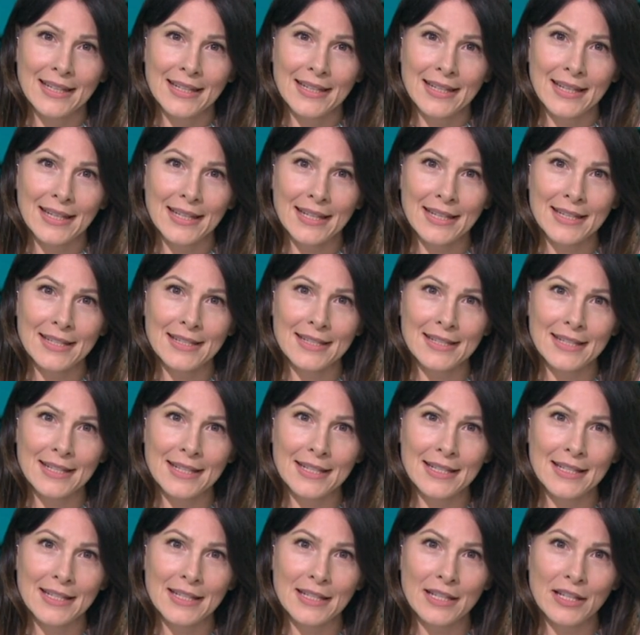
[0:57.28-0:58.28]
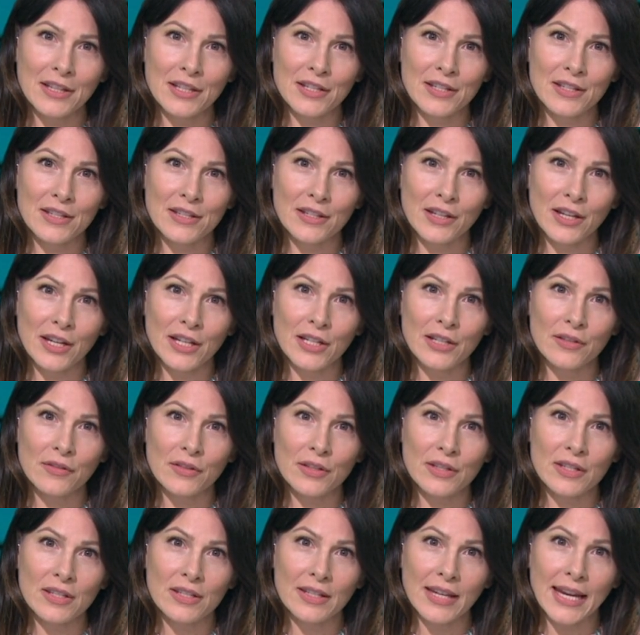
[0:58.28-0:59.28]
And in another sign of
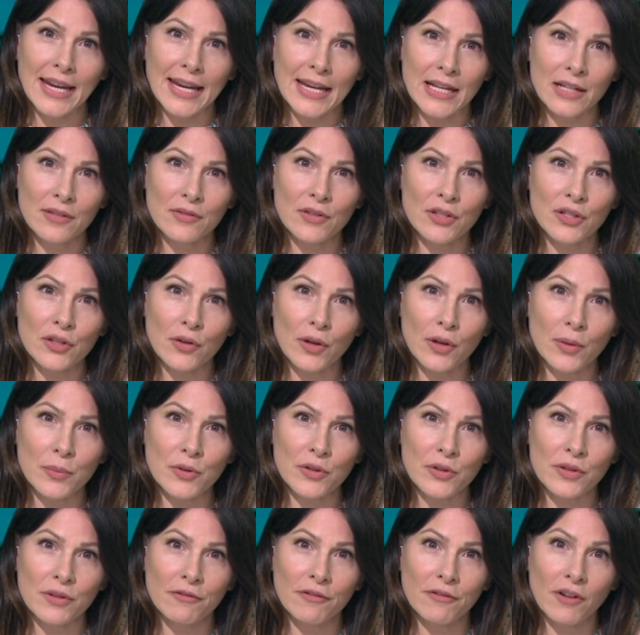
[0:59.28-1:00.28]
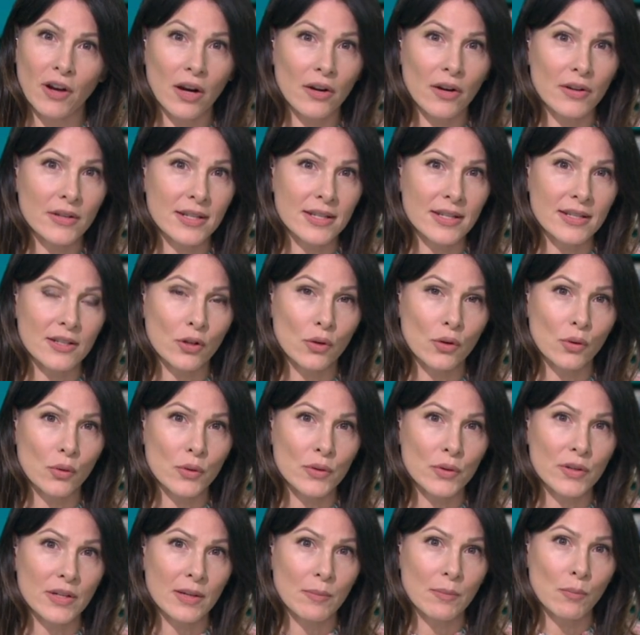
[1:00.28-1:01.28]
the scale of disruption the virus is
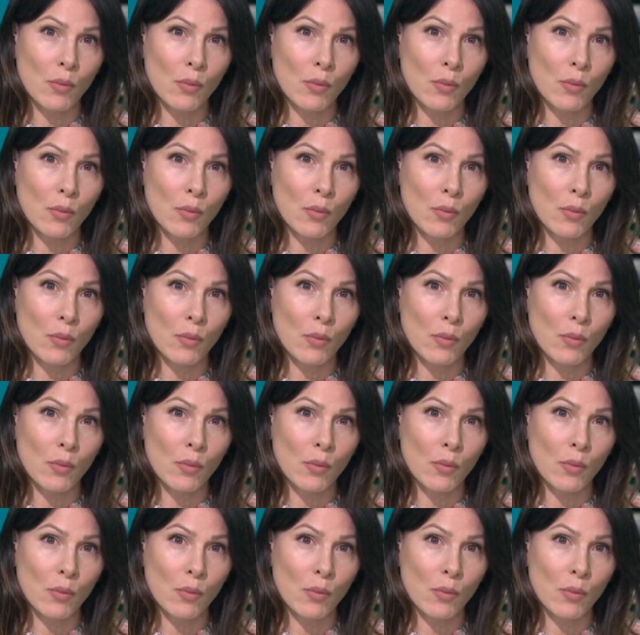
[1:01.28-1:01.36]
causing,